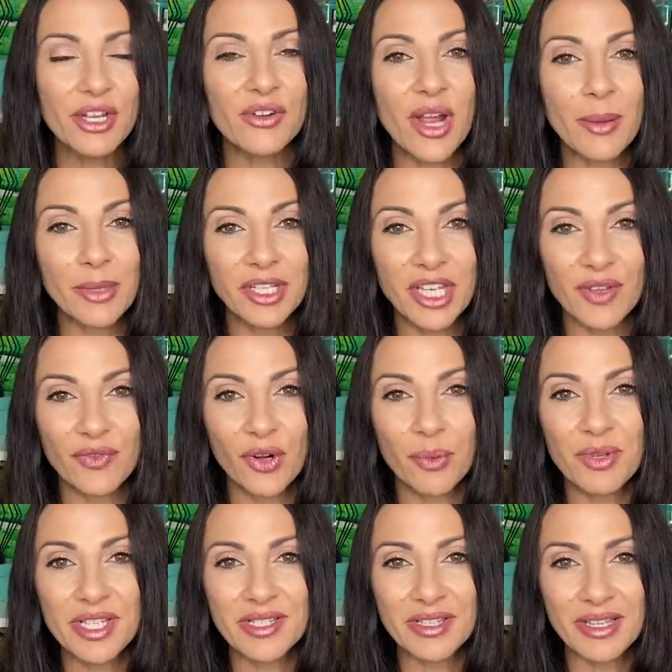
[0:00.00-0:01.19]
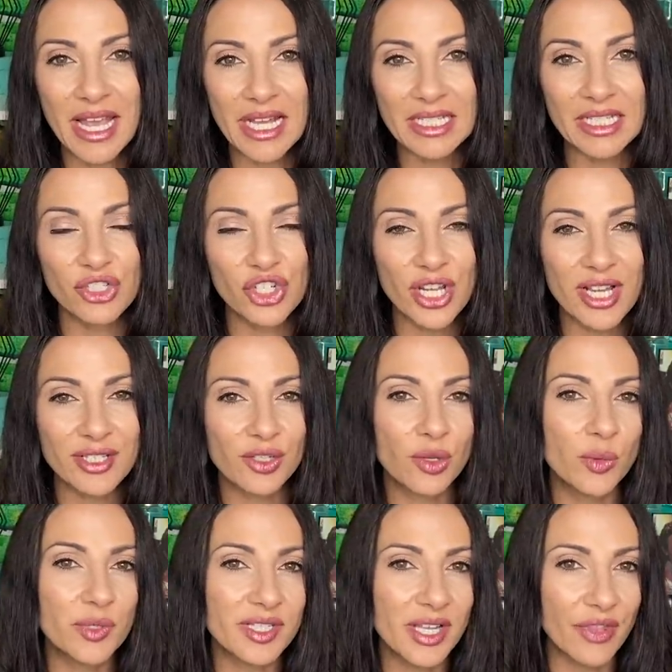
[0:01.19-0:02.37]
Grandma gave her a piece of candy and she asked to
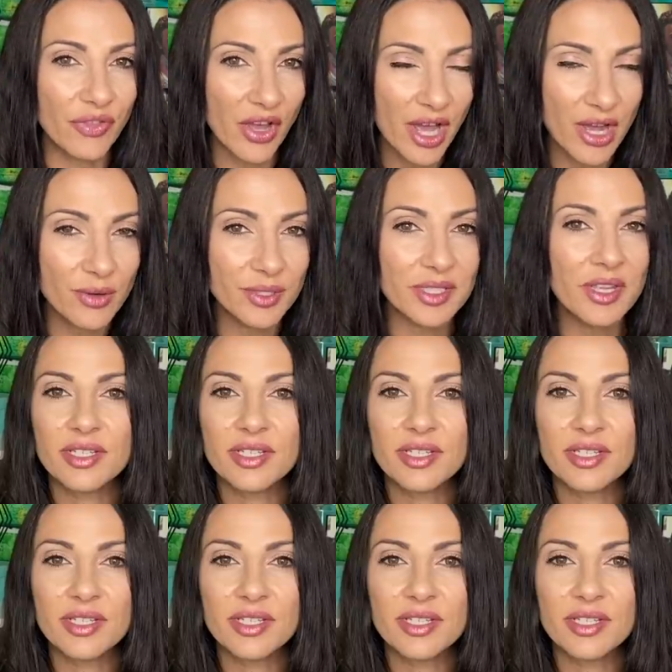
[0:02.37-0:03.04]
go inside the house.